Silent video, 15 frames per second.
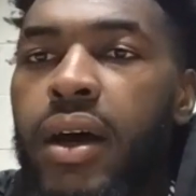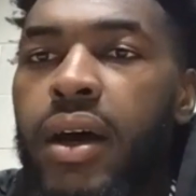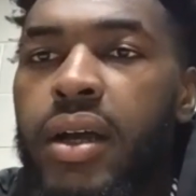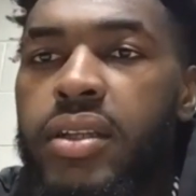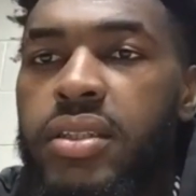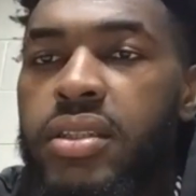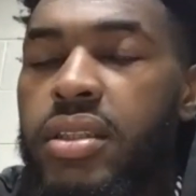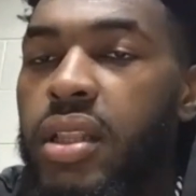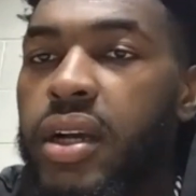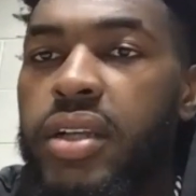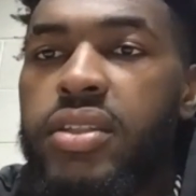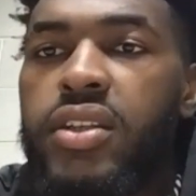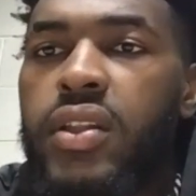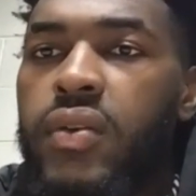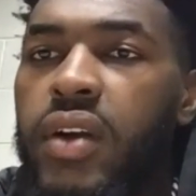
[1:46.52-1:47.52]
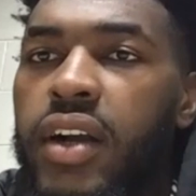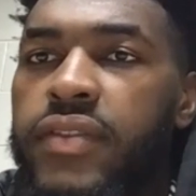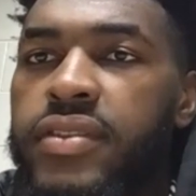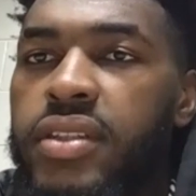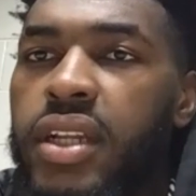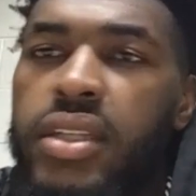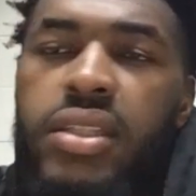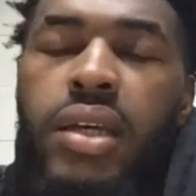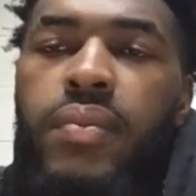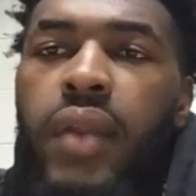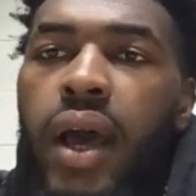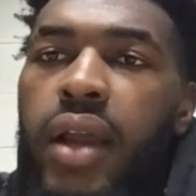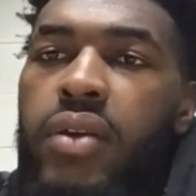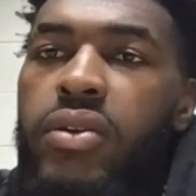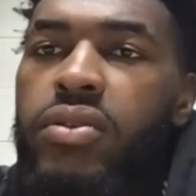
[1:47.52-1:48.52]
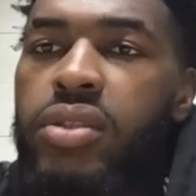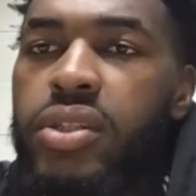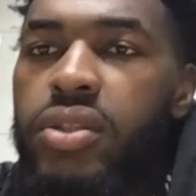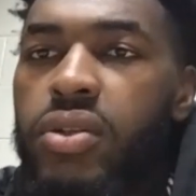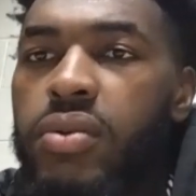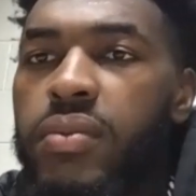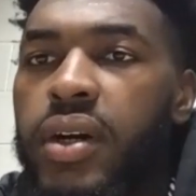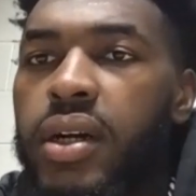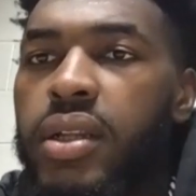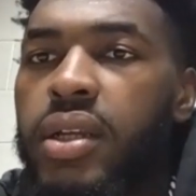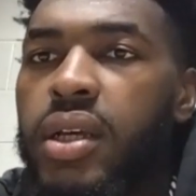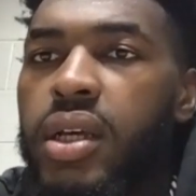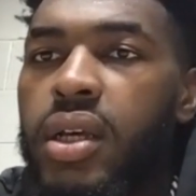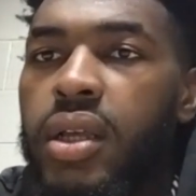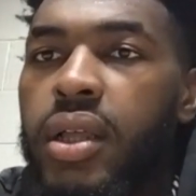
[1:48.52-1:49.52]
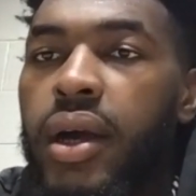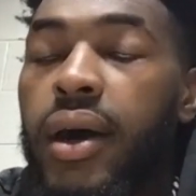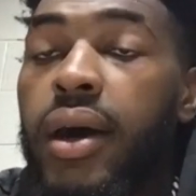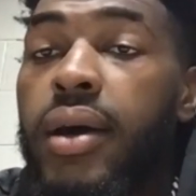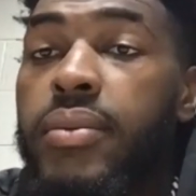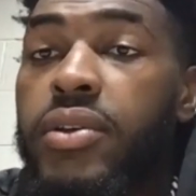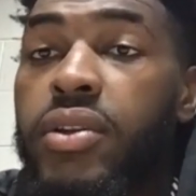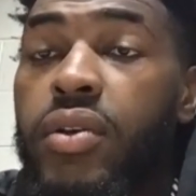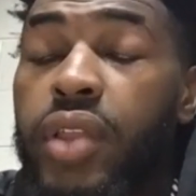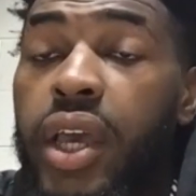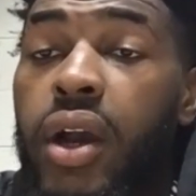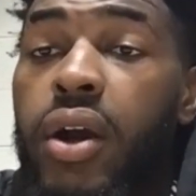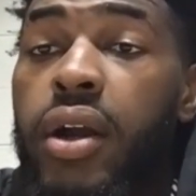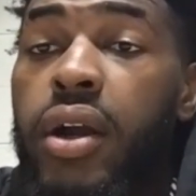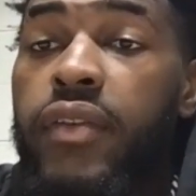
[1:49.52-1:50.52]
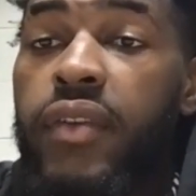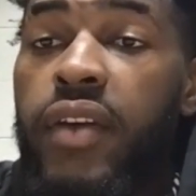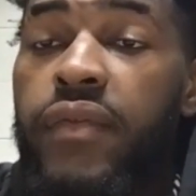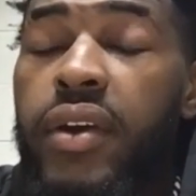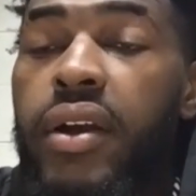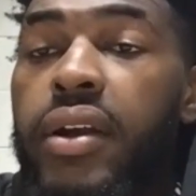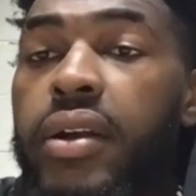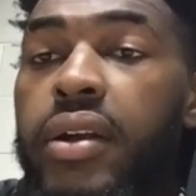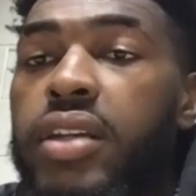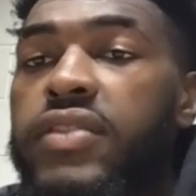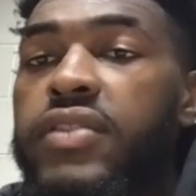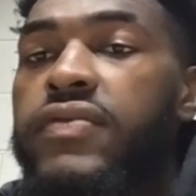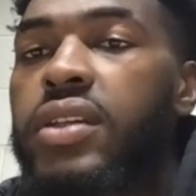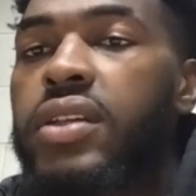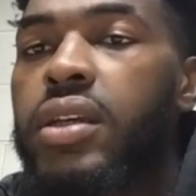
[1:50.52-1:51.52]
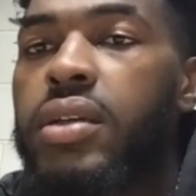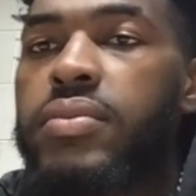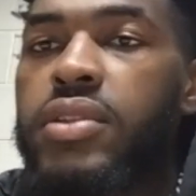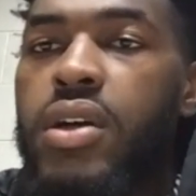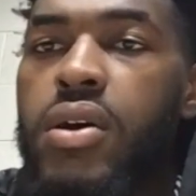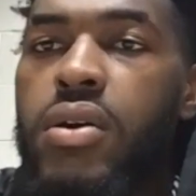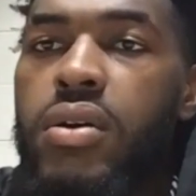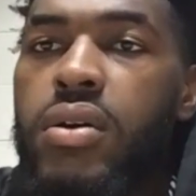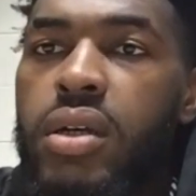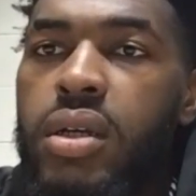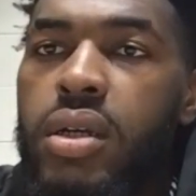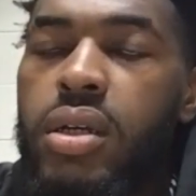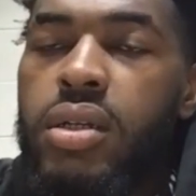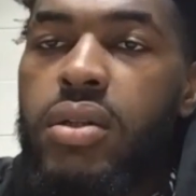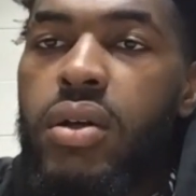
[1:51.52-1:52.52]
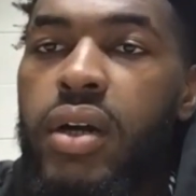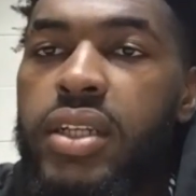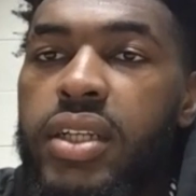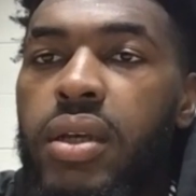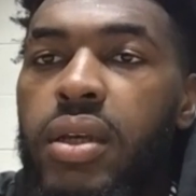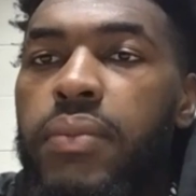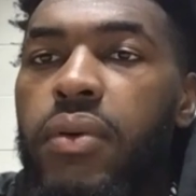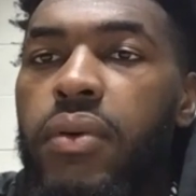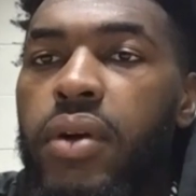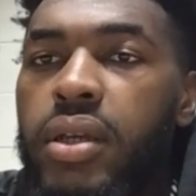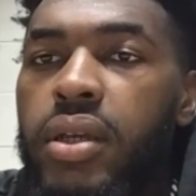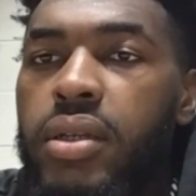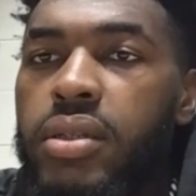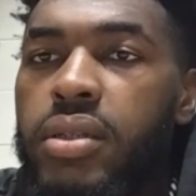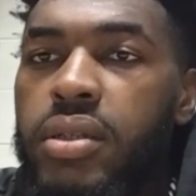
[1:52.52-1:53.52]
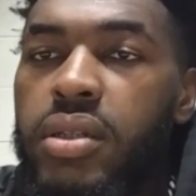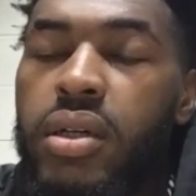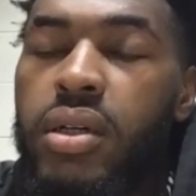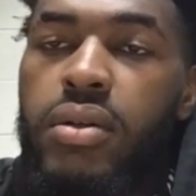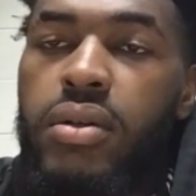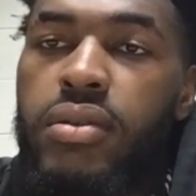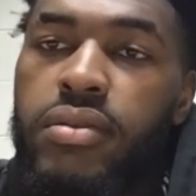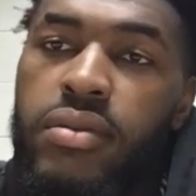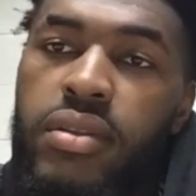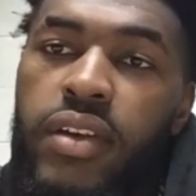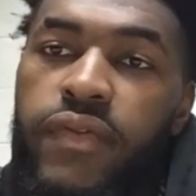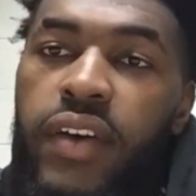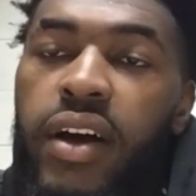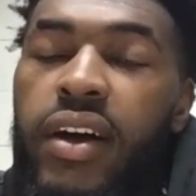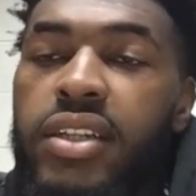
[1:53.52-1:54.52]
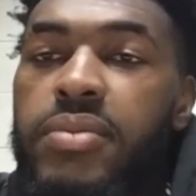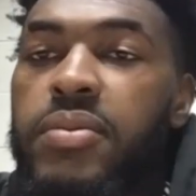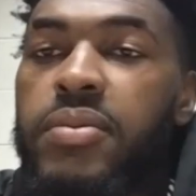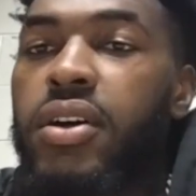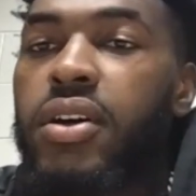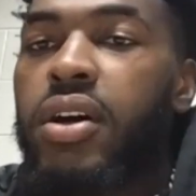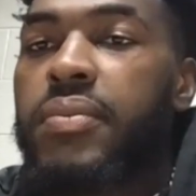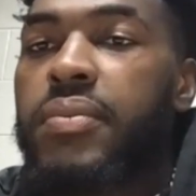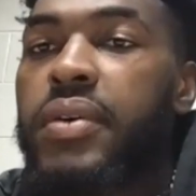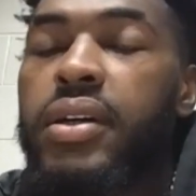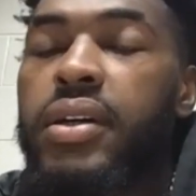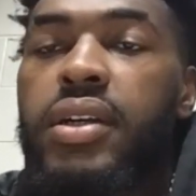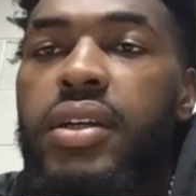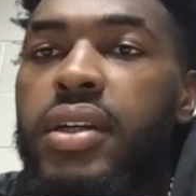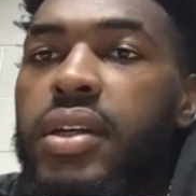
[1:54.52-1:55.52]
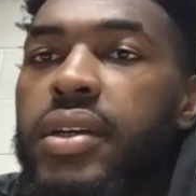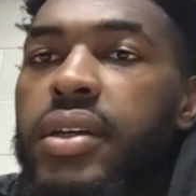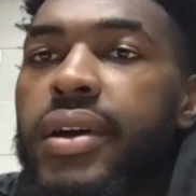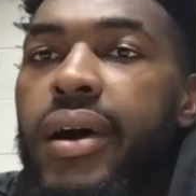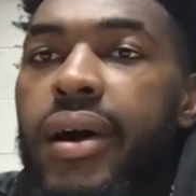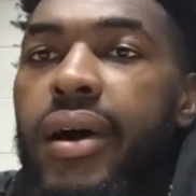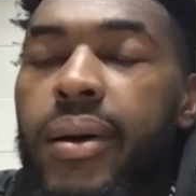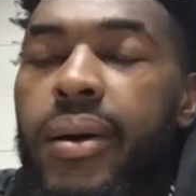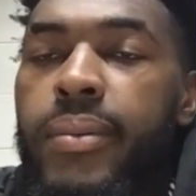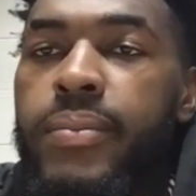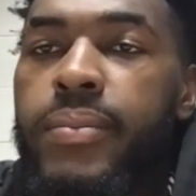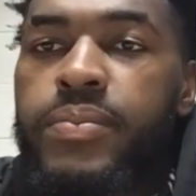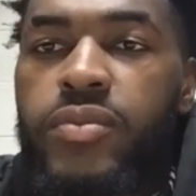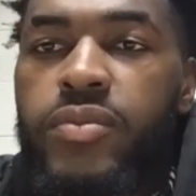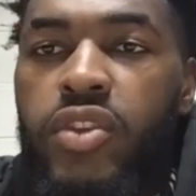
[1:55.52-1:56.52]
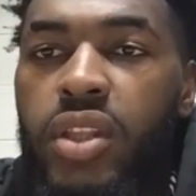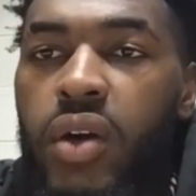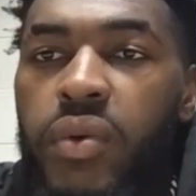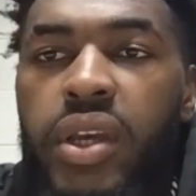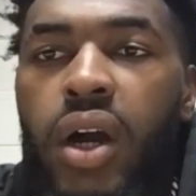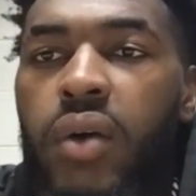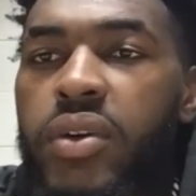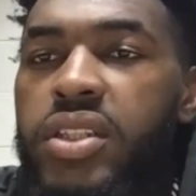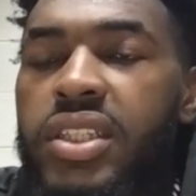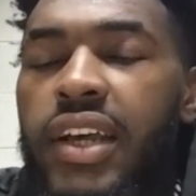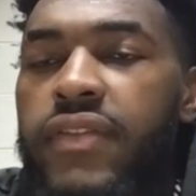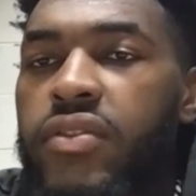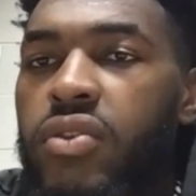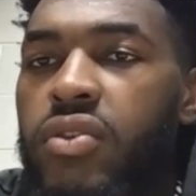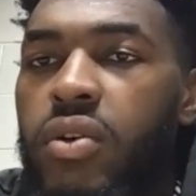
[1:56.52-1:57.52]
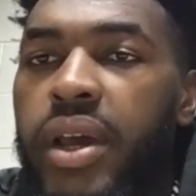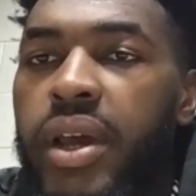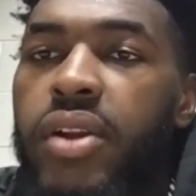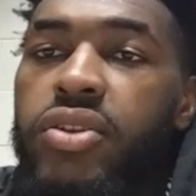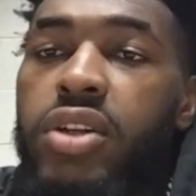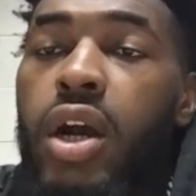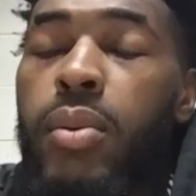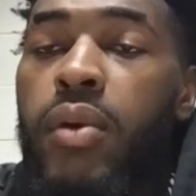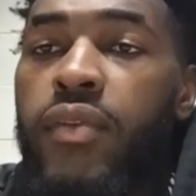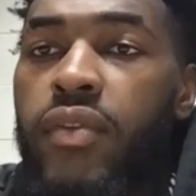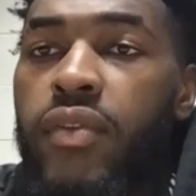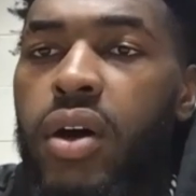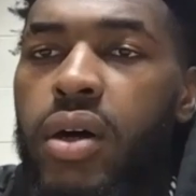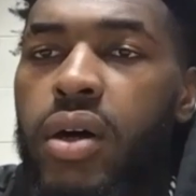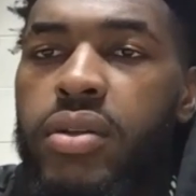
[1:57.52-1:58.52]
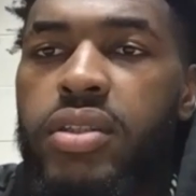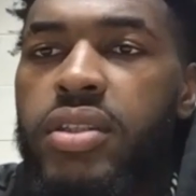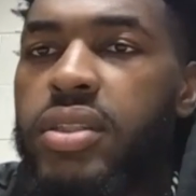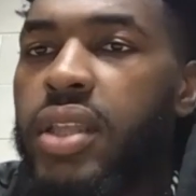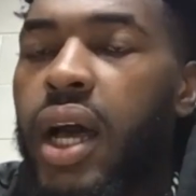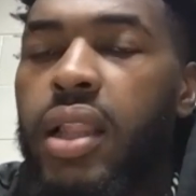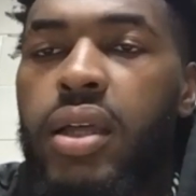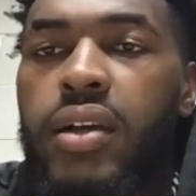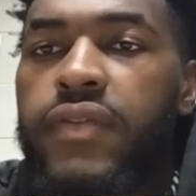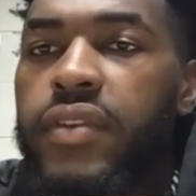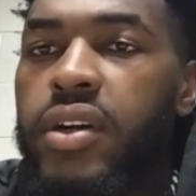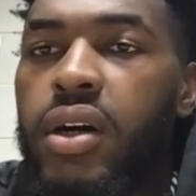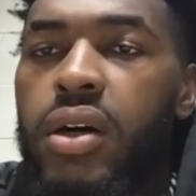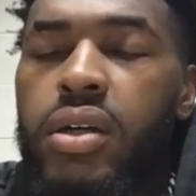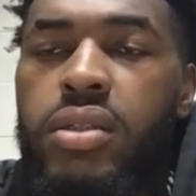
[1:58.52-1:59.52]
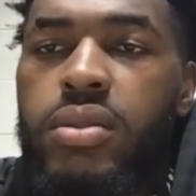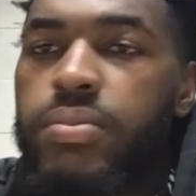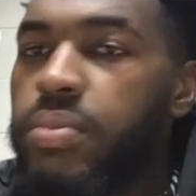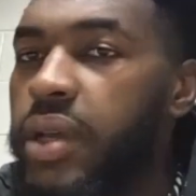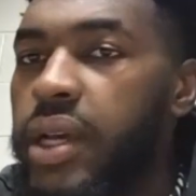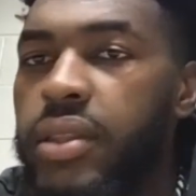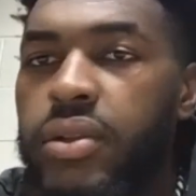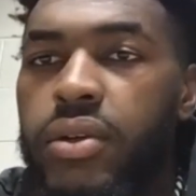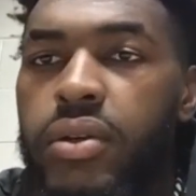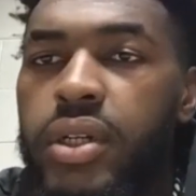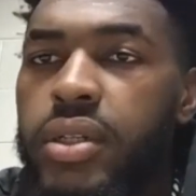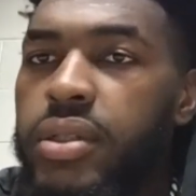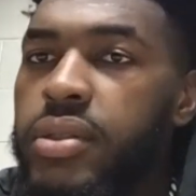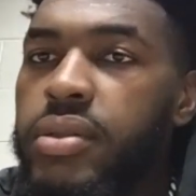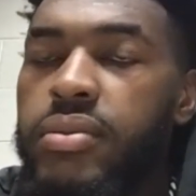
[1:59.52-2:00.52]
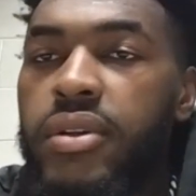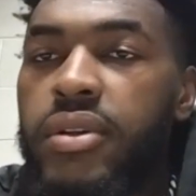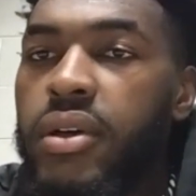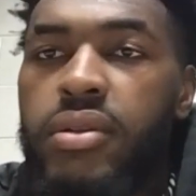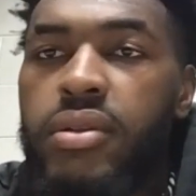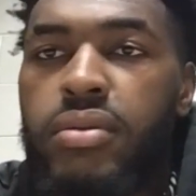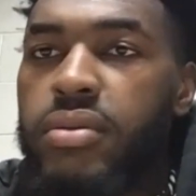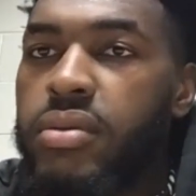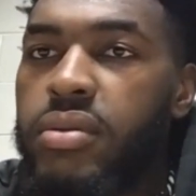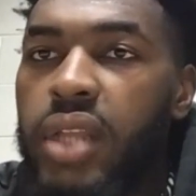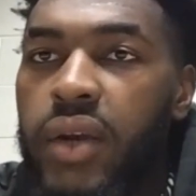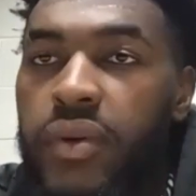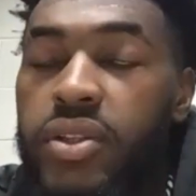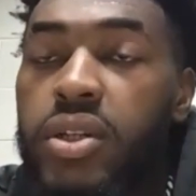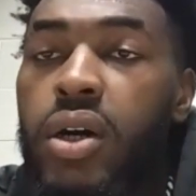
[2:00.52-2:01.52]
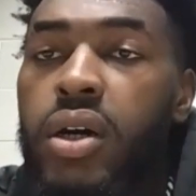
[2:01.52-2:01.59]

just looking to the refs. And that's something I don't usually do, but, you know, they are a very aggressive team. So, you know, at some point, you know, the fouls will be called, but, you know, we just have to do a better job overall. Just not looking for calls, playing through it, you know, like we talked.